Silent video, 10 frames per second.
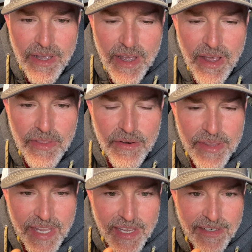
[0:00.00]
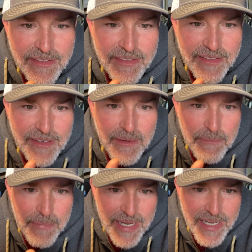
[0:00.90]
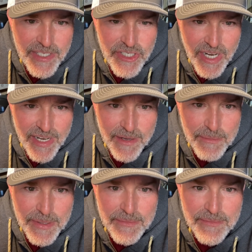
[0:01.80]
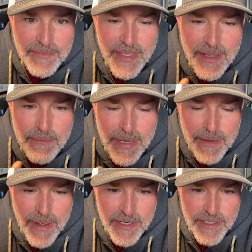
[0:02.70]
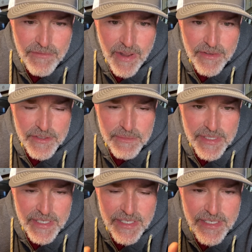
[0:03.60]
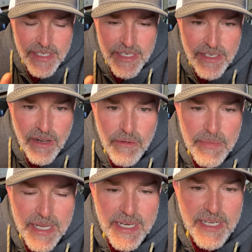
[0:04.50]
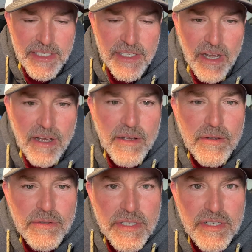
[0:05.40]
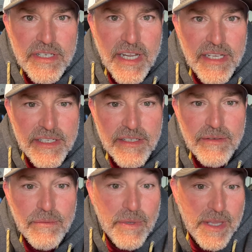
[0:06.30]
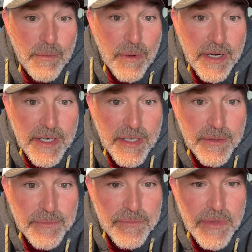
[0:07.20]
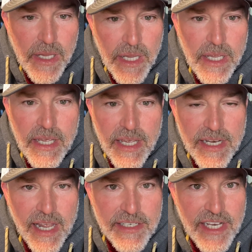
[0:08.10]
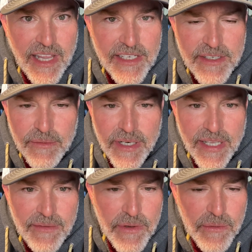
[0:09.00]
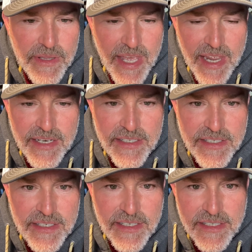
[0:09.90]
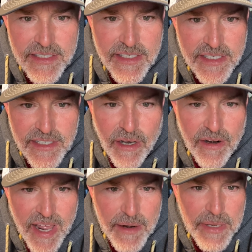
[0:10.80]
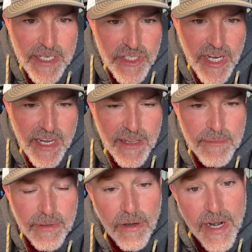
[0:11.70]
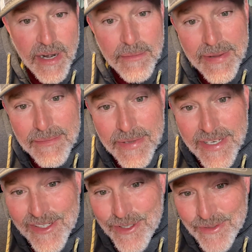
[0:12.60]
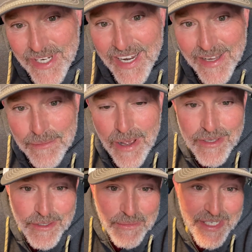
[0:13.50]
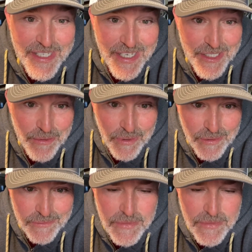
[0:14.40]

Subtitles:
Other than be a Jacob, be about your father's business, and don't be an Esau who just does what they want to do. And I want to leave you with that is learn how to be a Jacob. Learn how to, and so Jacob also means Israel.